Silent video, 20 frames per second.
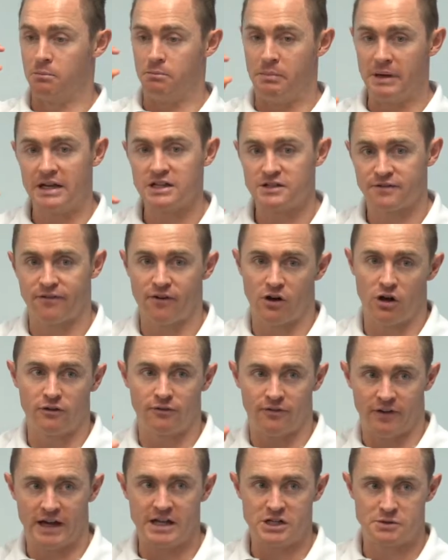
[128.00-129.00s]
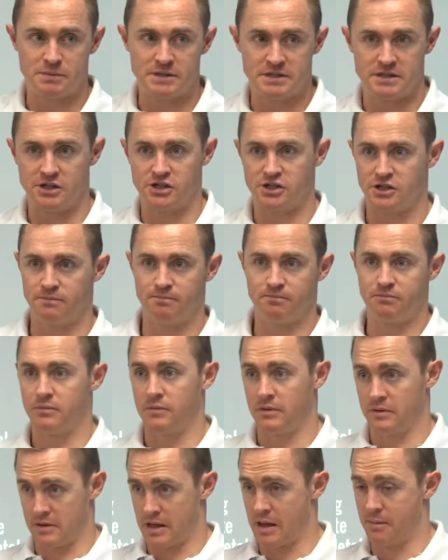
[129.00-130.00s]
the biggest fault for each position,
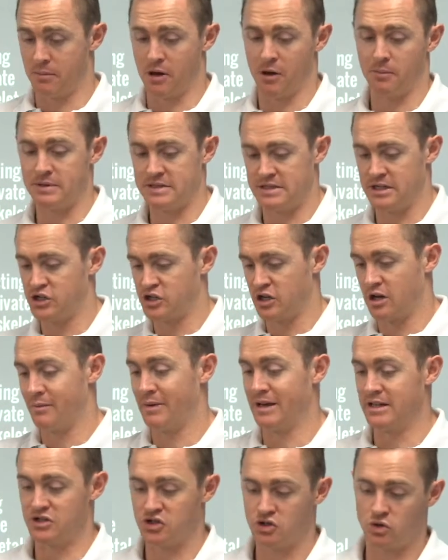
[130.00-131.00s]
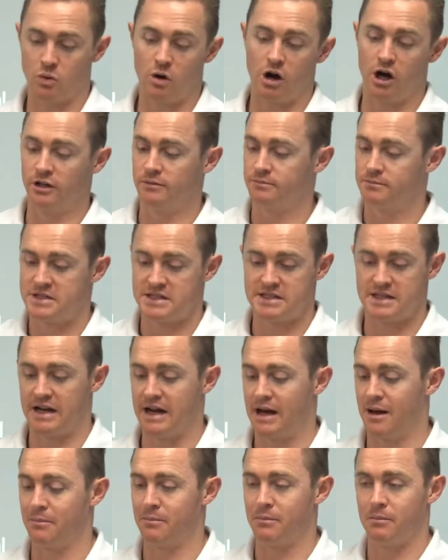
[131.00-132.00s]
and by position I mean squat,
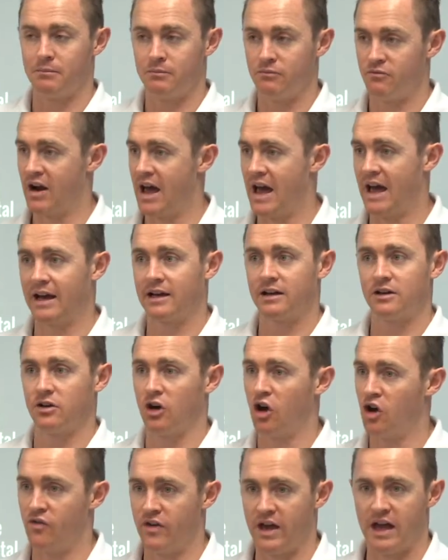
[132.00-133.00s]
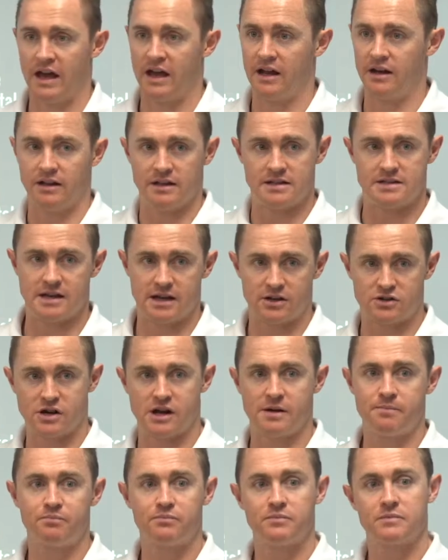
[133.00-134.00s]
setup, rack, overhead,
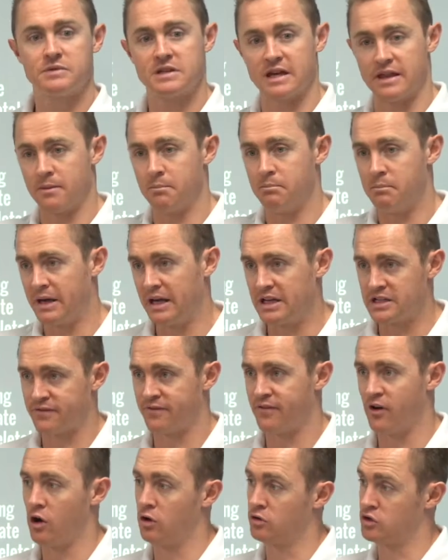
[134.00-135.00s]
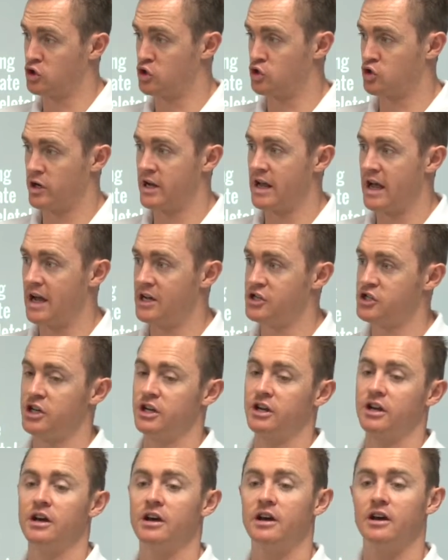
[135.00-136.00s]
etc. Take the biggest fault, triage
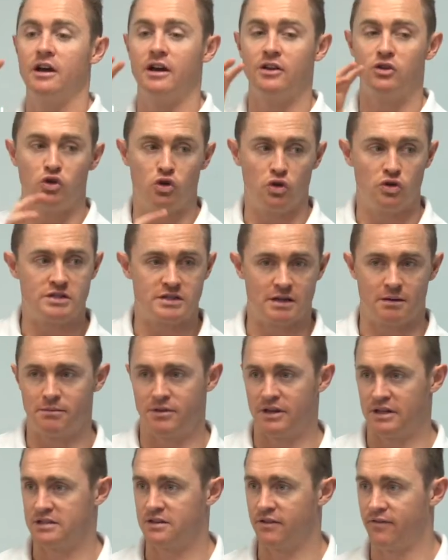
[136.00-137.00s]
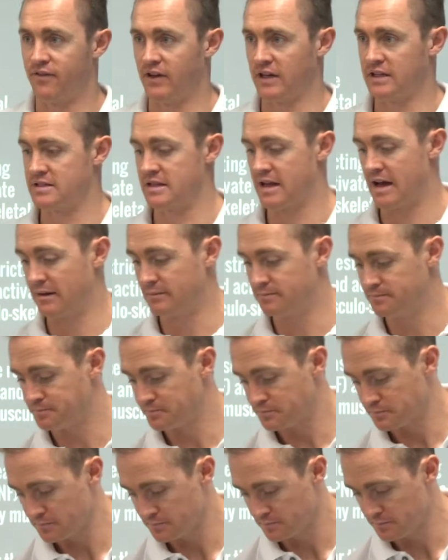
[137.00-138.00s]
it, do something to fix that.
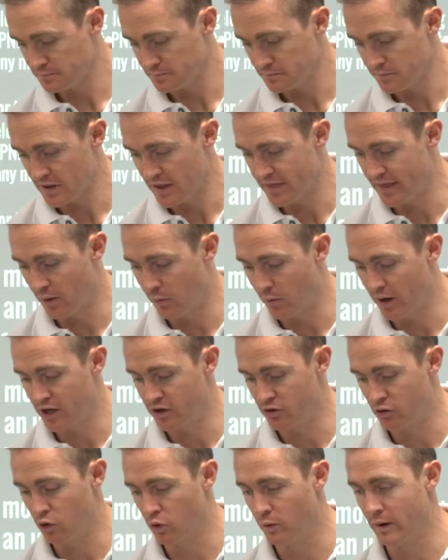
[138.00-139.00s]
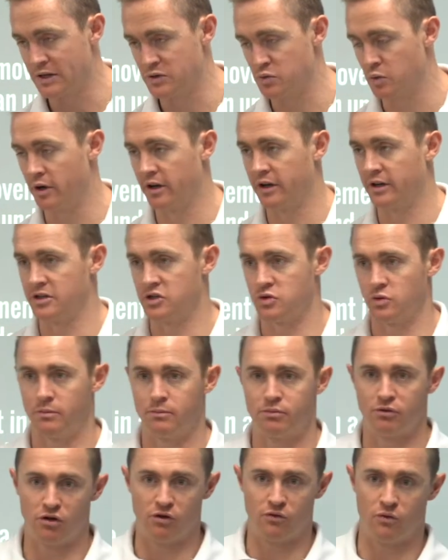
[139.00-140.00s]
That way you're always working to
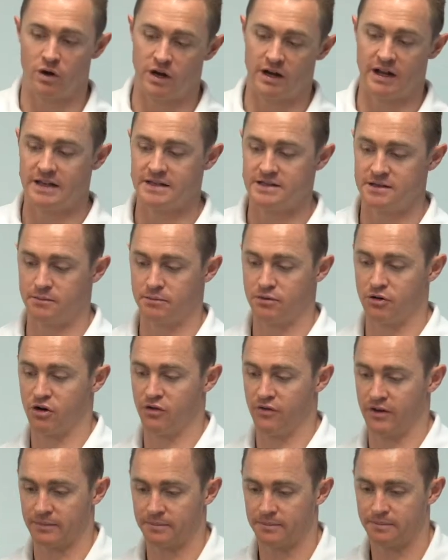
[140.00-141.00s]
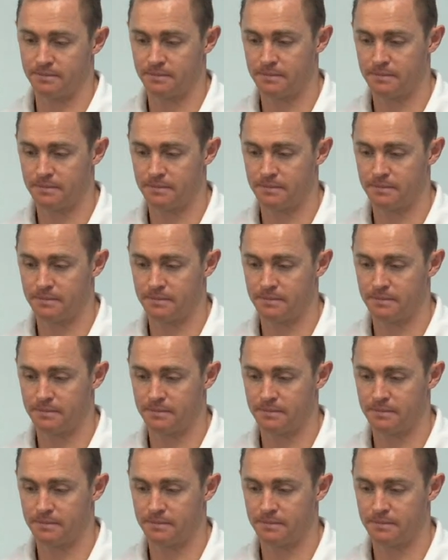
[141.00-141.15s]
improve what needs improving.